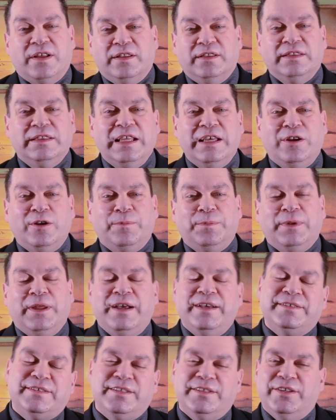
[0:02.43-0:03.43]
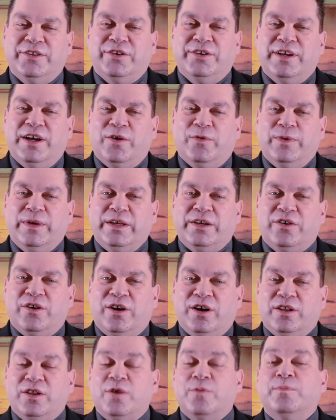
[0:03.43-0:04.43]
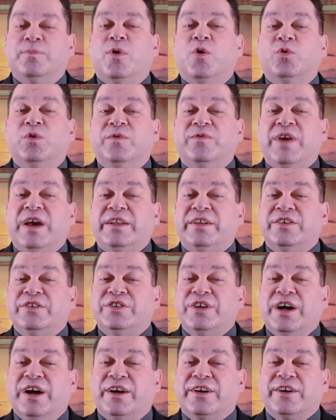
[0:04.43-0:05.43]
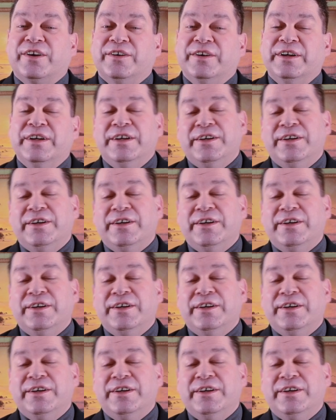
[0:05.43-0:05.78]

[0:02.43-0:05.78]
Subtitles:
little place in the internet we call Motivated Jogger,